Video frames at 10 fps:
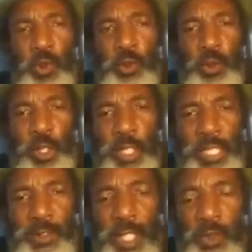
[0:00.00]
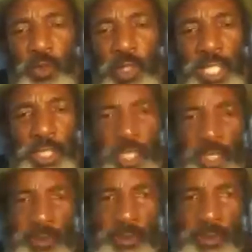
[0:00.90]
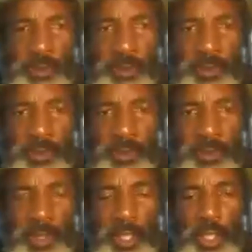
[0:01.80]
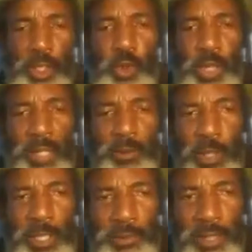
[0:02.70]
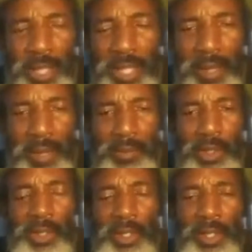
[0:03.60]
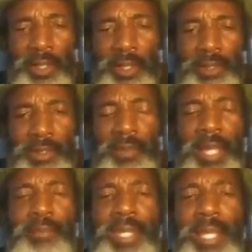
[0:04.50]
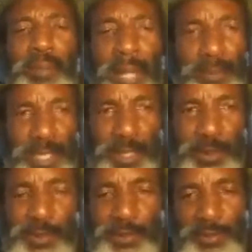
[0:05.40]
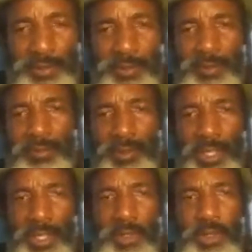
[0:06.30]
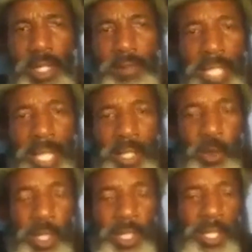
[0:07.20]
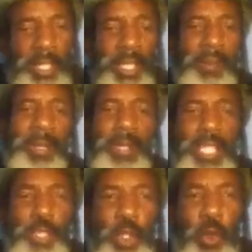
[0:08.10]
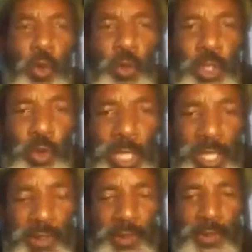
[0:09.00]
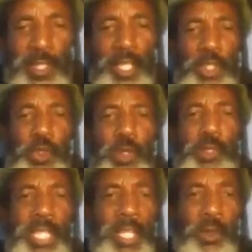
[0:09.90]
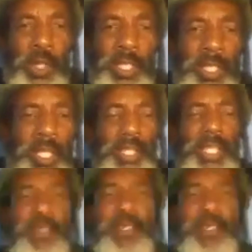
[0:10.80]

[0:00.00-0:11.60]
When it comes to, for instance, religion, you will have one family member, they might be a Baptist. You have another one, they may be a Jehovah's Witness. You have another one, they're